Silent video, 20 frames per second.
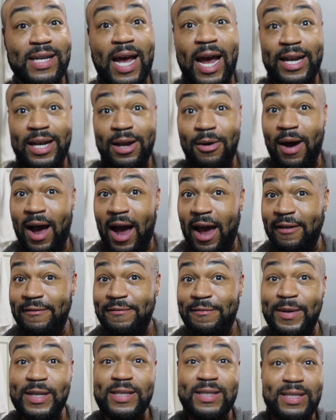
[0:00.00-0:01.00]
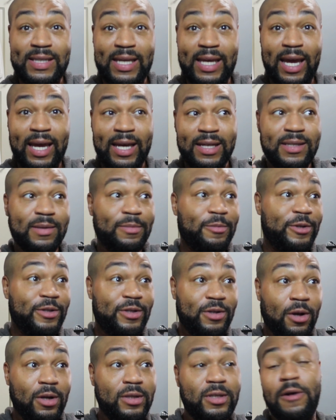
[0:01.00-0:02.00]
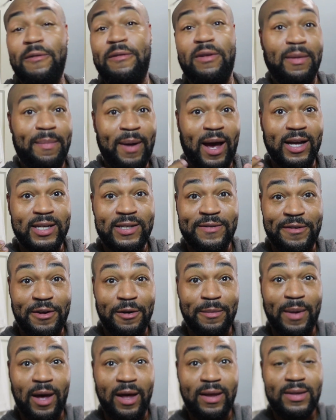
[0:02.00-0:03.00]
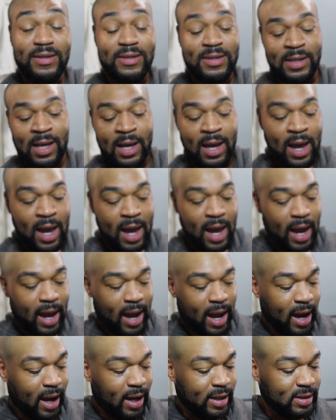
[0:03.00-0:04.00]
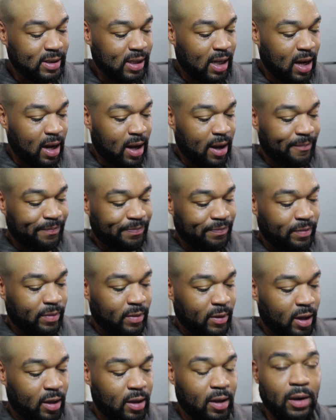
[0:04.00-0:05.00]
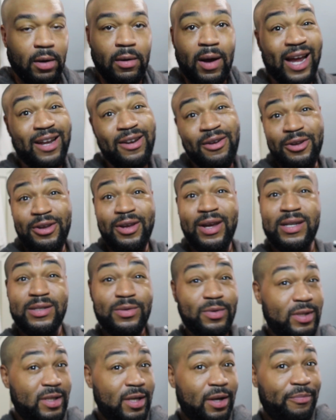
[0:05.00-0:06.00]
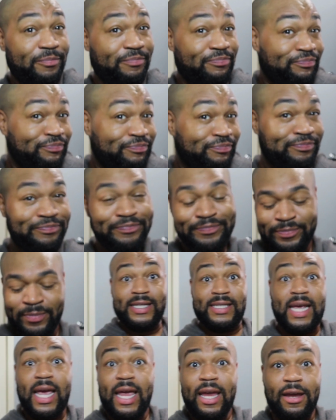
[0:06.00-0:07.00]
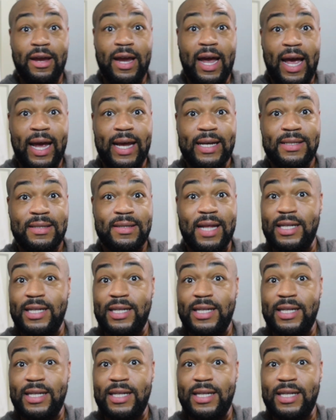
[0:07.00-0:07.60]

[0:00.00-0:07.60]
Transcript: I know I've been seeing some results over the past few months, and you know, I know you guys will too. That's it, you guys.